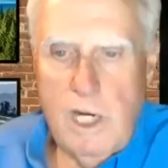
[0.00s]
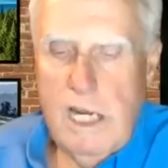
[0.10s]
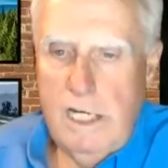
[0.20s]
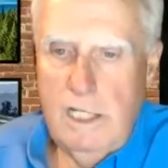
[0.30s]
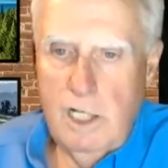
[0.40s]

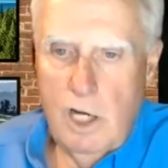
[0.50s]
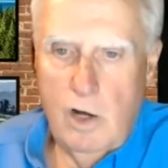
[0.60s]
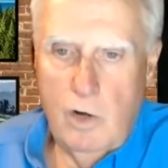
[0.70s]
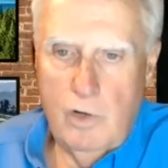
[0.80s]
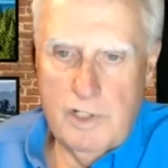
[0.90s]
Reed, you
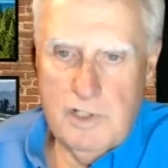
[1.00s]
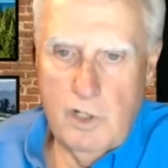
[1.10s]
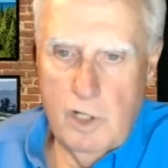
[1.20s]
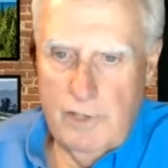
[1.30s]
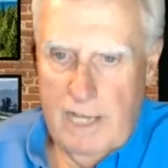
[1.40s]
know, is
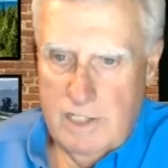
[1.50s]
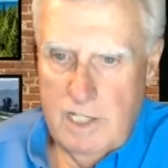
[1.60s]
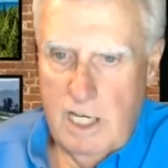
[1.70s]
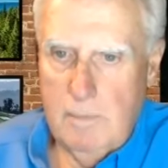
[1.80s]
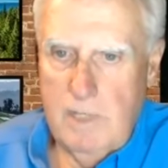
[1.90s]
good on that
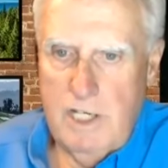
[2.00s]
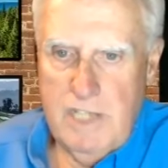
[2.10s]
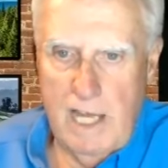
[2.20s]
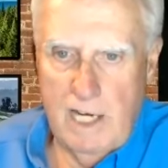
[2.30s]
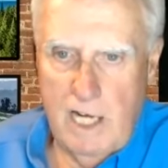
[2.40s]
team.
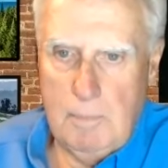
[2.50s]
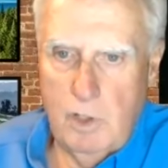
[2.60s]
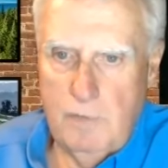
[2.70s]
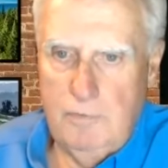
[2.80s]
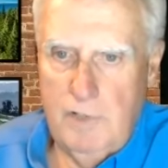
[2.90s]
He's had a
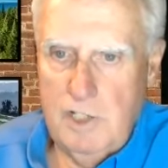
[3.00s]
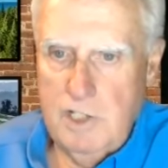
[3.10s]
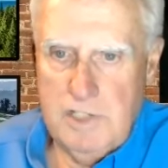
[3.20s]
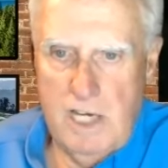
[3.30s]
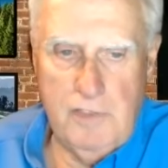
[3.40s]
couple good
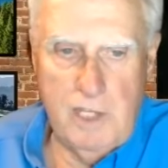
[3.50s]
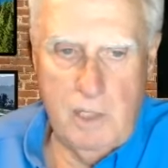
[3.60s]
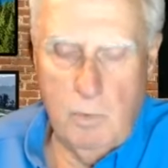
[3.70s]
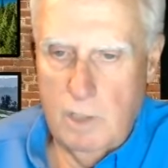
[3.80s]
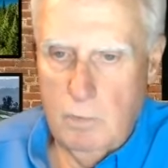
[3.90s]
finishes, and I think
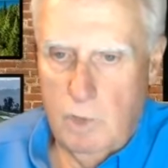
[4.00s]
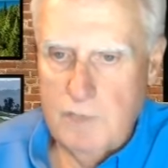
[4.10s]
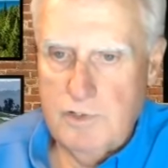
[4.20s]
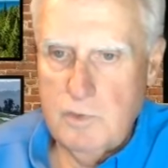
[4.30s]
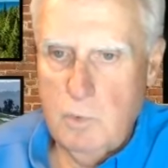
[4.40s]
he won
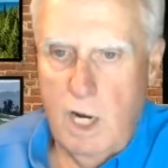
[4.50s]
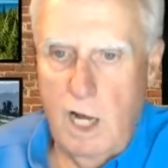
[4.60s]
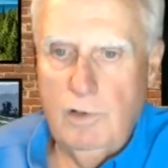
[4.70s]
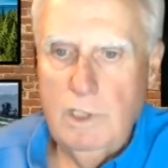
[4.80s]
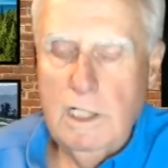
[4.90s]
once as
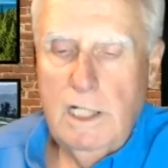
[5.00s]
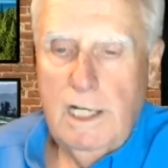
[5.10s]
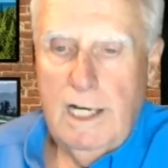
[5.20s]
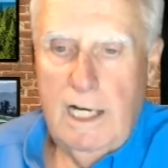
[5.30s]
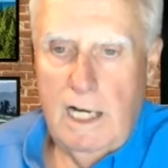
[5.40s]
well.
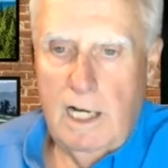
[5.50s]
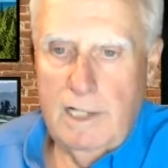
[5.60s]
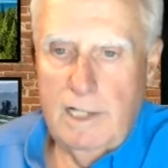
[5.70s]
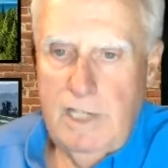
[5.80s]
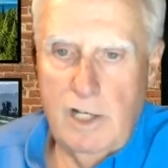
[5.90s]

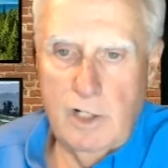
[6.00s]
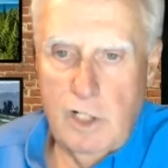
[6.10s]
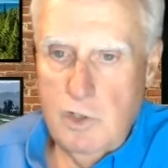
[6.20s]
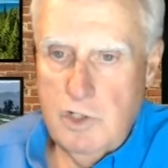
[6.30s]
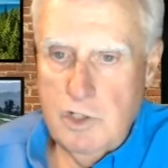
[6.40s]
Taylor
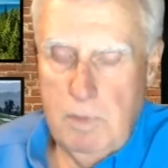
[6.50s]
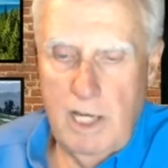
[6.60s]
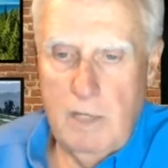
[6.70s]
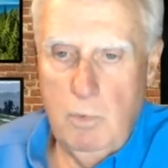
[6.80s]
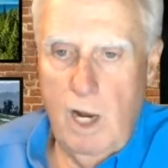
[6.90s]
Gooch has
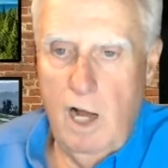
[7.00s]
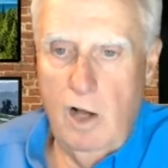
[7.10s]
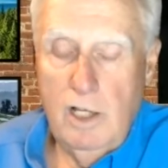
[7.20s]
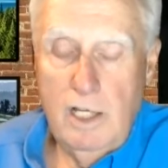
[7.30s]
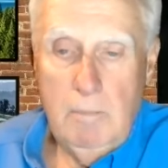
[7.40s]
played
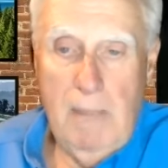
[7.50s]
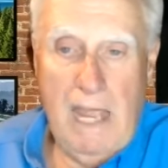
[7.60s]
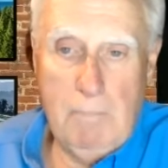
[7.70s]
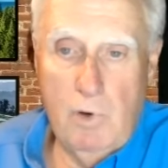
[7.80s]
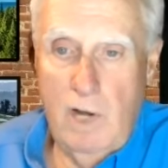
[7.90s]
well.
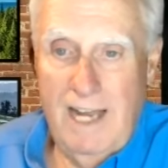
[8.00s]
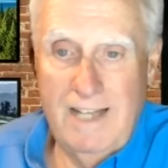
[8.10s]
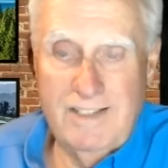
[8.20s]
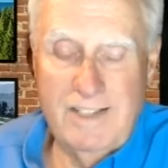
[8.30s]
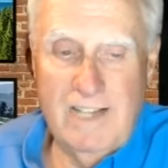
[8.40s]
Pat
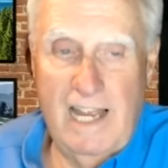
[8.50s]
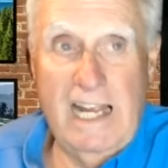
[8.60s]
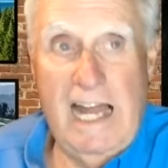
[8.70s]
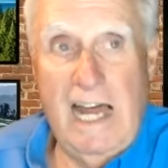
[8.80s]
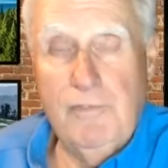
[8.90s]
Perez is
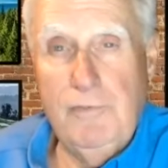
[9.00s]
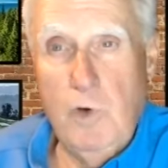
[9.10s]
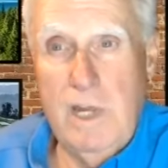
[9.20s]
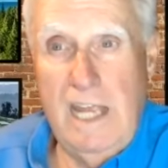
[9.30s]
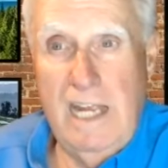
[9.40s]
like out of
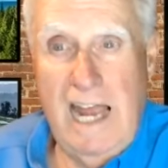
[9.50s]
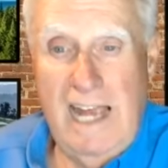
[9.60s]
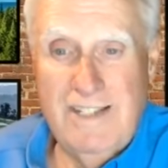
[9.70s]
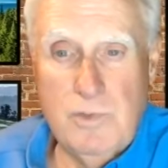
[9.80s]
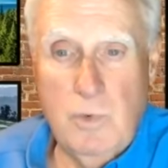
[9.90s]
48
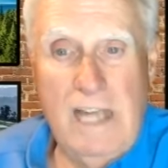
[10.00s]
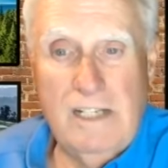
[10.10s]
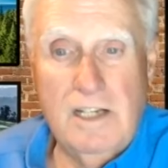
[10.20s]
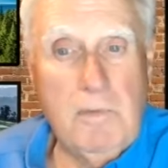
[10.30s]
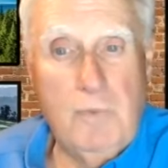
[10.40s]
guys, he's
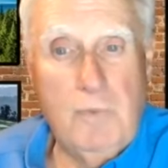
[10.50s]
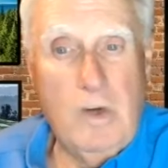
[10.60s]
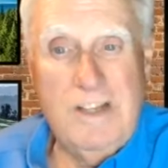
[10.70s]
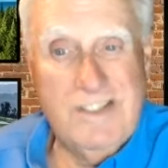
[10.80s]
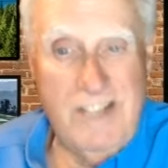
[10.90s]
ranked number
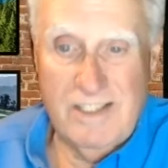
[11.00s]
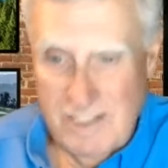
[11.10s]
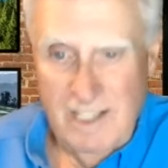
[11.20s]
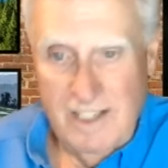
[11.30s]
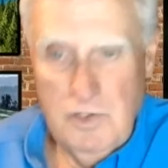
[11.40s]

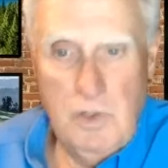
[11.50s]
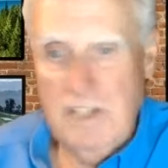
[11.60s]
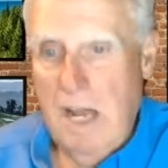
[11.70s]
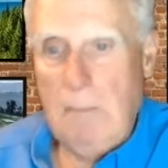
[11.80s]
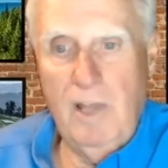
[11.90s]
46. So
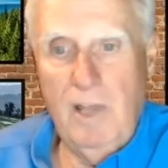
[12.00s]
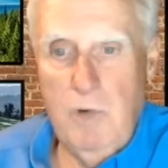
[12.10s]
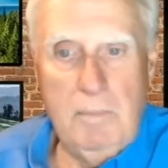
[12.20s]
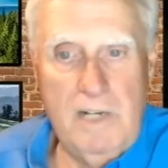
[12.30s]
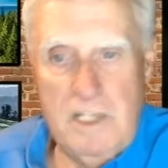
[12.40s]
he's not
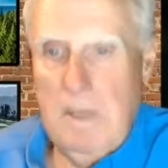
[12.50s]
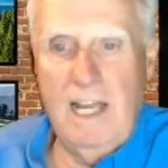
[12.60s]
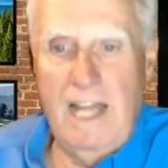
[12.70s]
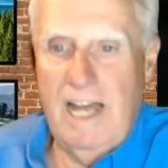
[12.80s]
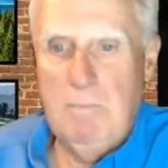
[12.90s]
played well, but he's
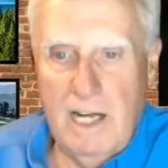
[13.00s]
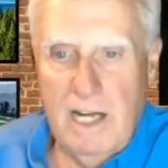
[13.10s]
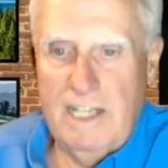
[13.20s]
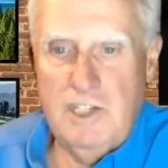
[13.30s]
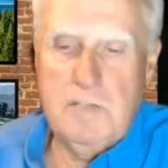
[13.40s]
made a lot of
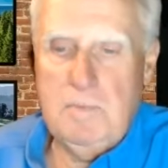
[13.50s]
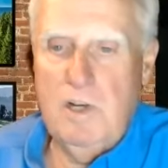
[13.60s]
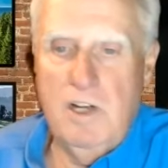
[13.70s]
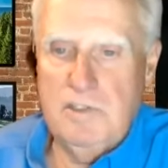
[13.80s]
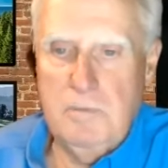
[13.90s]
money just
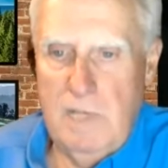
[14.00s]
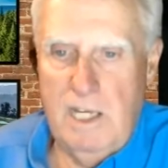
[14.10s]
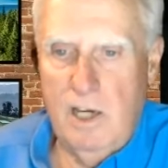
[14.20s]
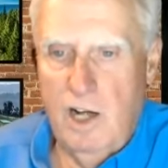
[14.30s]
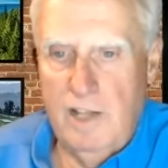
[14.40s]
because of
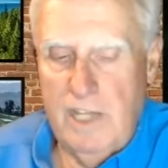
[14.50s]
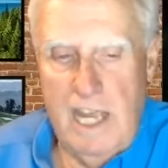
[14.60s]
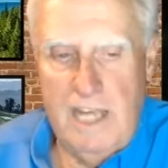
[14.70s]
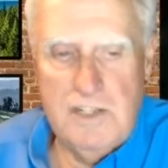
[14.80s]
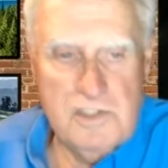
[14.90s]
being on
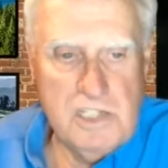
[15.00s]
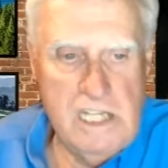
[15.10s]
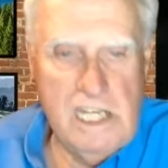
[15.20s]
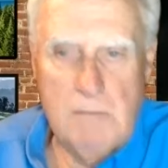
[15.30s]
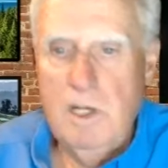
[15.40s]
the Aces
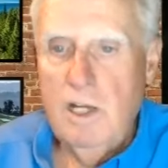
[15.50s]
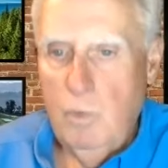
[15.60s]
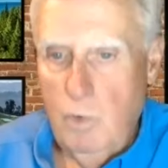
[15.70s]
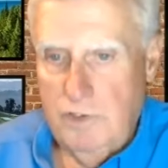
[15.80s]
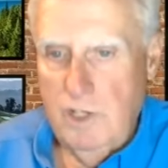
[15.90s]
team
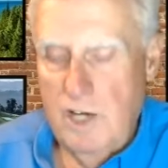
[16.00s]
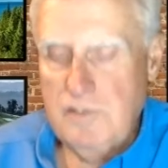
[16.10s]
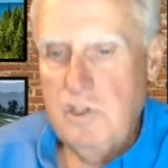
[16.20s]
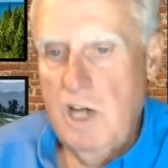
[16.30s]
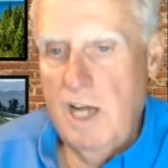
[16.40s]
with
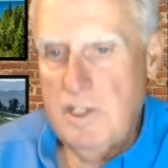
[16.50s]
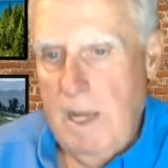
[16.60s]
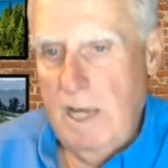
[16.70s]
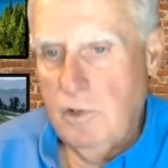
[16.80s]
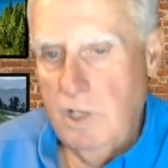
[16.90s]
Dustin Johnson,
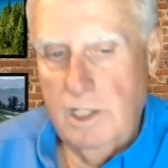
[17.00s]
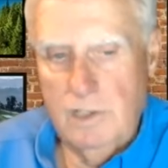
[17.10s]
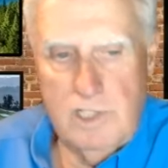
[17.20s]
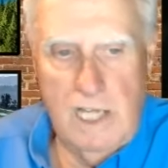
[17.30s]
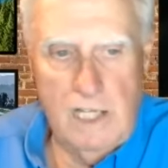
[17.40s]
Patrick
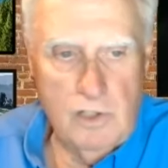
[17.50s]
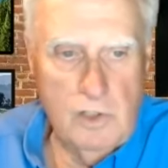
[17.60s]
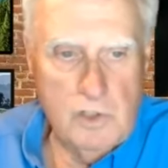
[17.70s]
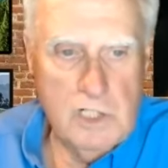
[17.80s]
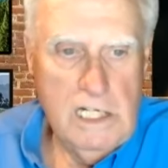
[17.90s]
Taylor
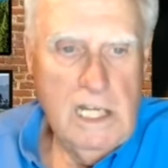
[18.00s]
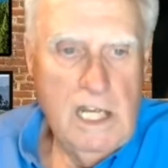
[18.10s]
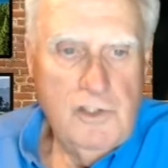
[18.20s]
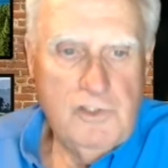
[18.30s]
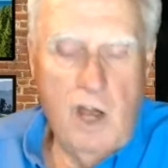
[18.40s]
Gooch.
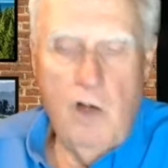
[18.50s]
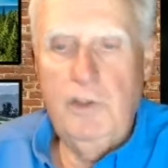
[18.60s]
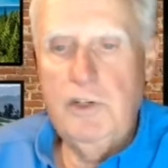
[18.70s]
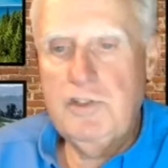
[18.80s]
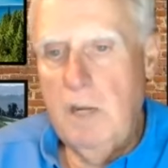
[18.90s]

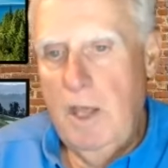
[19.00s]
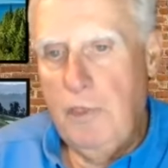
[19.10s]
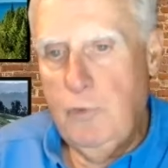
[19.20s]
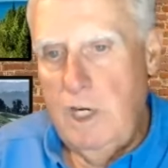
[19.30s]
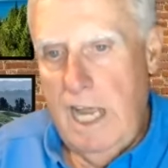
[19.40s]
So there's going to
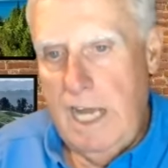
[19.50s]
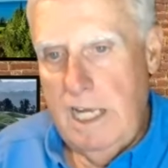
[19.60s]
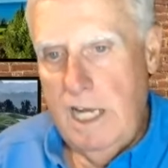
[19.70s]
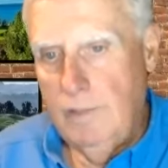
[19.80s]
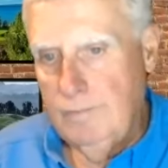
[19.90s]
be a 3-day
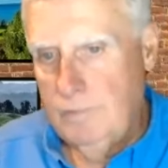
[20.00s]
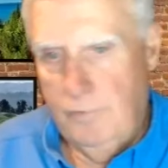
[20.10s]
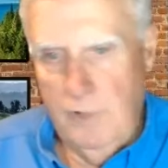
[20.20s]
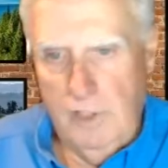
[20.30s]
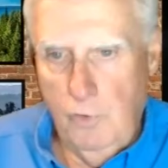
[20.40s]
deal,
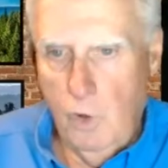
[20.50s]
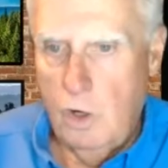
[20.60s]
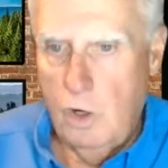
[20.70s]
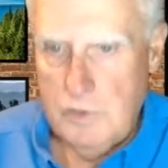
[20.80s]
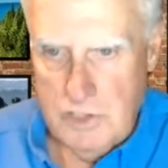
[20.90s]
54
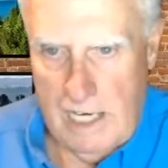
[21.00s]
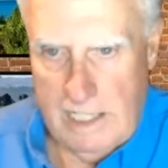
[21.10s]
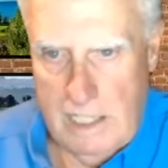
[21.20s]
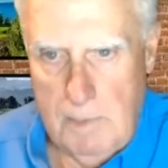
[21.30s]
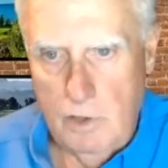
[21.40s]
holes, just
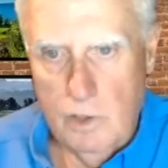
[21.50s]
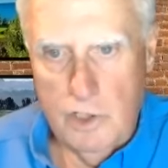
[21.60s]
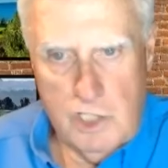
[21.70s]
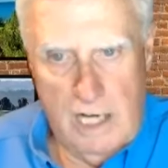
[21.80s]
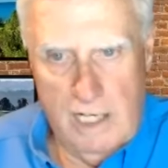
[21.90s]
like they've been
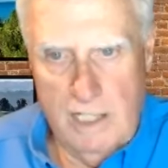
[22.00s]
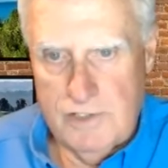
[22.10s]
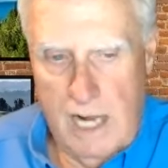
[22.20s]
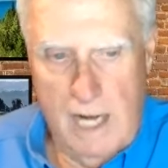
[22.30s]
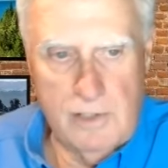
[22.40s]
doing, shotgun
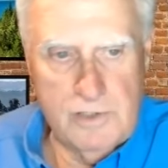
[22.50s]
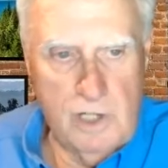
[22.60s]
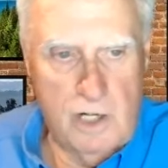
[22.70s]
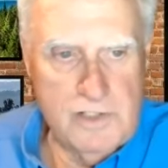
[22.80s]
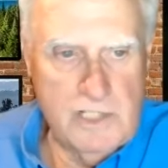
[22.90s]

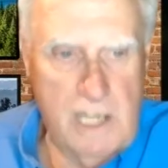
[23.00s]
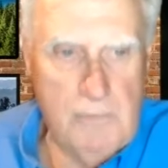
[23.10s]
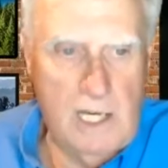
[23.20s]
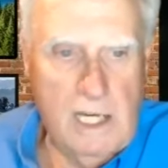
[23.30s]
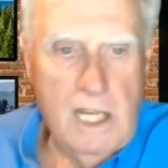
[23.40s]
start,
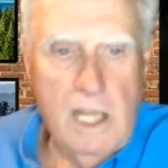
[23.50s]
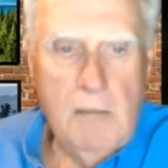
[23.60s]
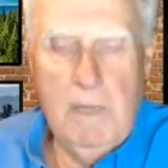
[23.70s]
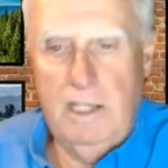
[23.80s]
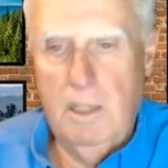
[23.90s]
same thing.
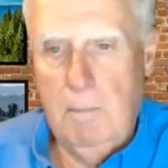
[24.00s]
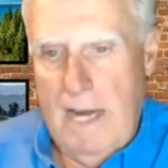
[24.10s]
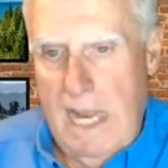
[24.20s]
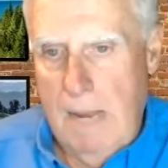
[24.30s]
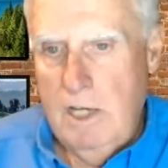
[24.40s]
But the
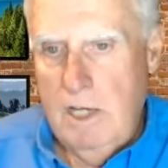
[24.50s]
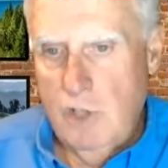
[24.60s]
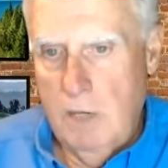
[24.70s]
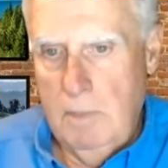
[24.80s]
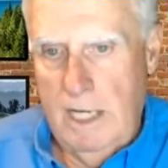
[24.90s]
Miami
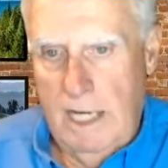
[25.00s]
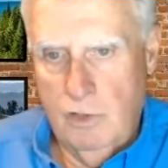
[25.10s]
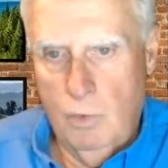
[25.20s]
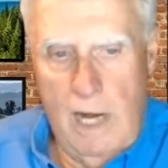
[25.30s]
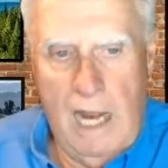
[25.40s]
tournament
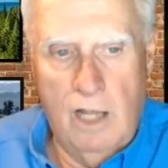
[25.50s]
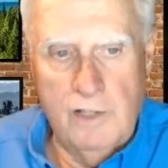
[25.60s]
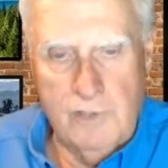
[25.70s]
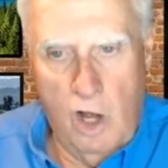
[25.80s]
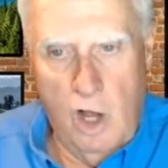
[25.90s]
at
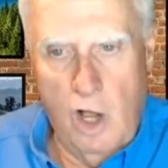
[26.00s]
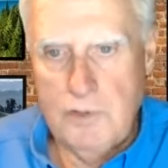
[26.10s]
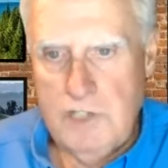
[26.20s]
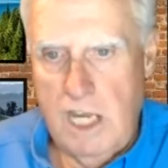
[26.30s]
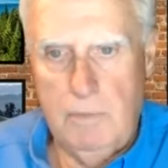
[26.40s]
Doral is
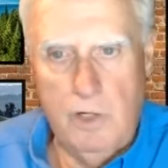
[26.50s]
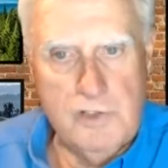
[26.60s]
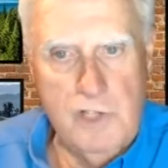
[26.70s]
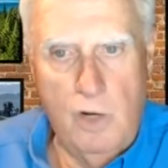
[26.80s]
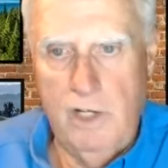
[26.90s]
all team.
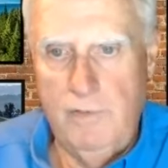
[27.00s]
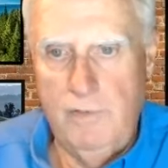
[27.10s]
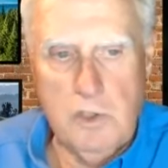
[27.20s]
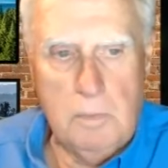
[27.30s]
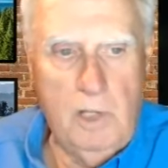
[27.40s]
There's no
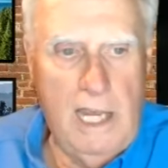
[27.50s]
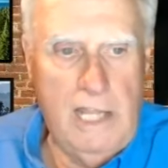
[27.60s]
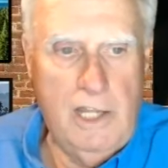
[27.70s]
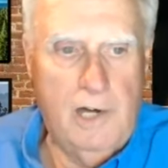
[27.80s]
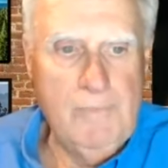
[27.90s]
individual
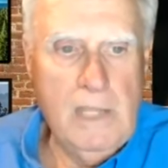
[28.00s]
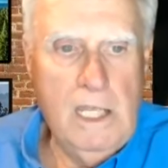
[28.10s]
play there.